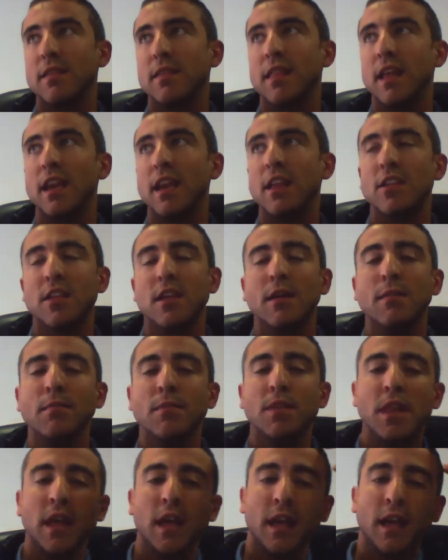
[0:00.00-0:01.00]
there is
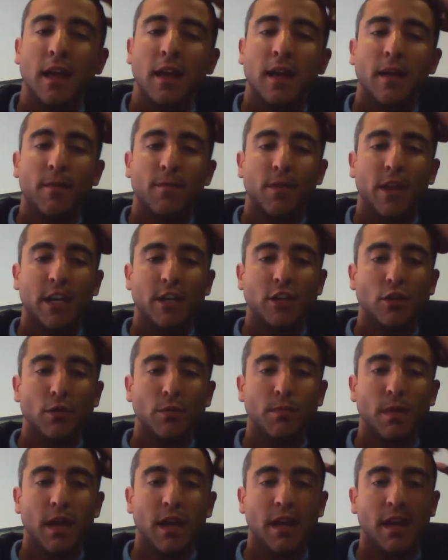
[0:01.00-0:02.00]
something that
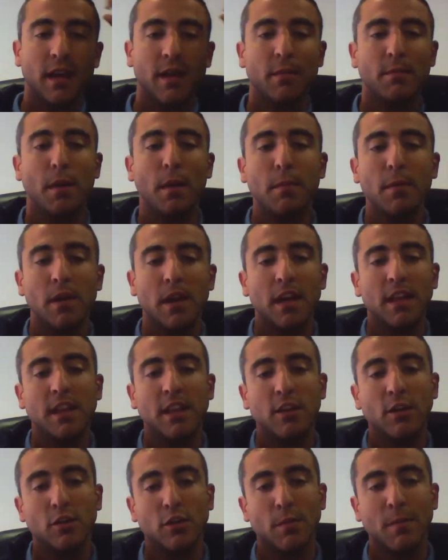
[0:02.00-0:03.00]
should be
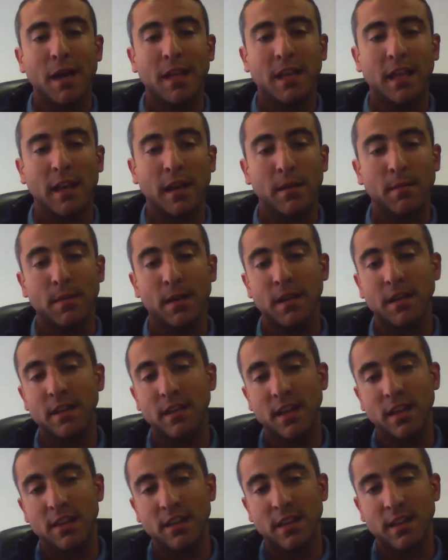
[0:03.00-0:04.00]
populated automatically, but
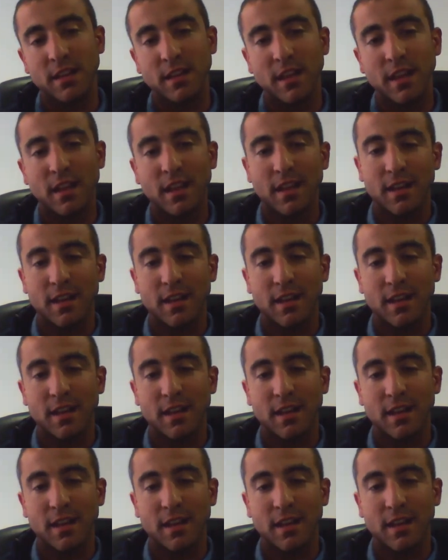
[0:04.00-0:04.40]
it isn't,